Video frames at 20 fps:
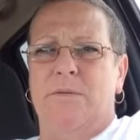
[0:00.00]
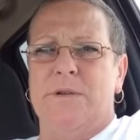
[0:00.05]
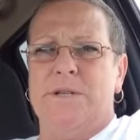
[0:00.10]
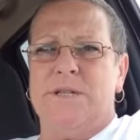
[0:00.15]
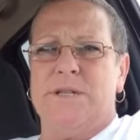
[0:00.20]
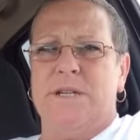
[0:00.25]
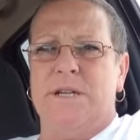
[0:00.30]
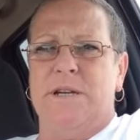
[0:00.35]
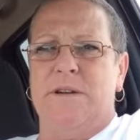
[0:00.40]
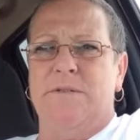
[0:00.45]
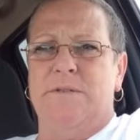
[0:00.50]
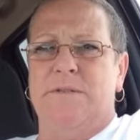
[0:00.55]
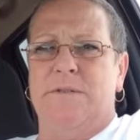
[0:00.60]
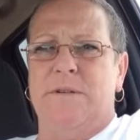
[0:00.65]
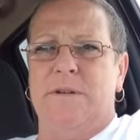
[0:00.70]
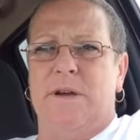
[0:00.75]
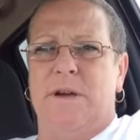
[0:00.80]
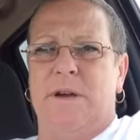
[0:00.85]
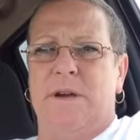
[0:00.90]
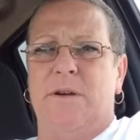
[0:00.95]

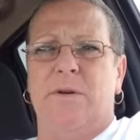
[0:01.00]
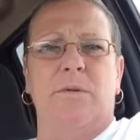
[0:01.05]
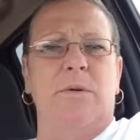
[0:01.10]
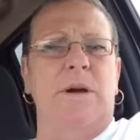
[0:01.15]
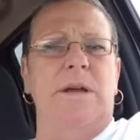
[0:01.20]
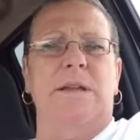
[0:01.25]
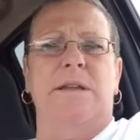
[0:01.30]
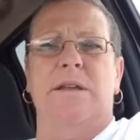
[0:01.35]
received a great